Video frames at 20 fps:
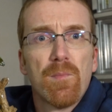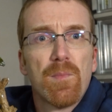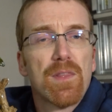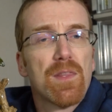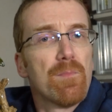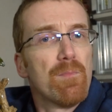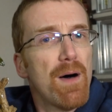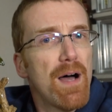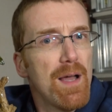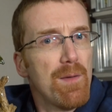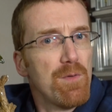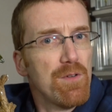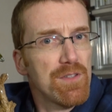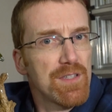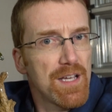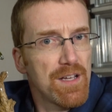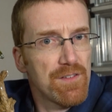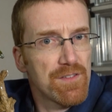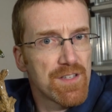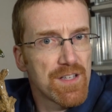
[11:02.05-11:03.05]
but the Bible
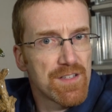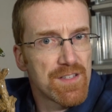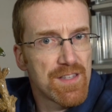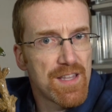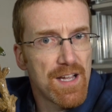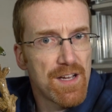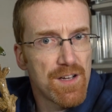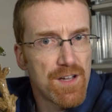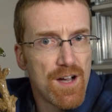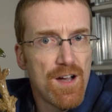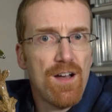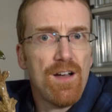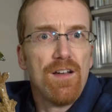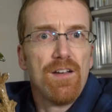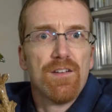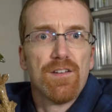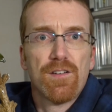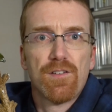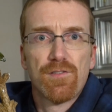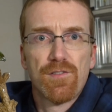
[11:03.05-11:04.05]
tells us that
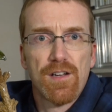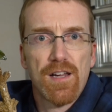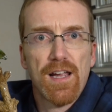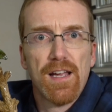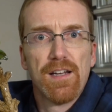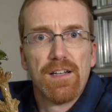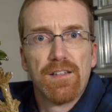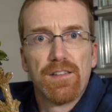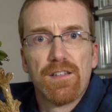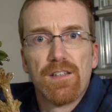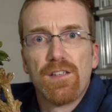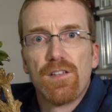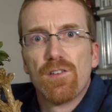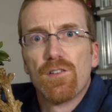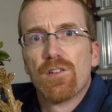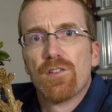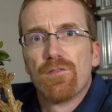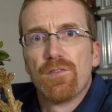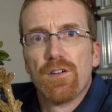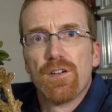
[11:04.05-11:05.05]
God created the
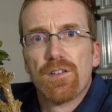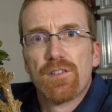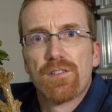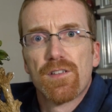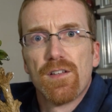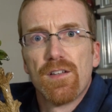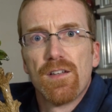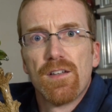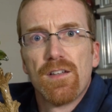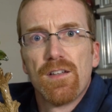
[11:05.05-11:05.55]
universe.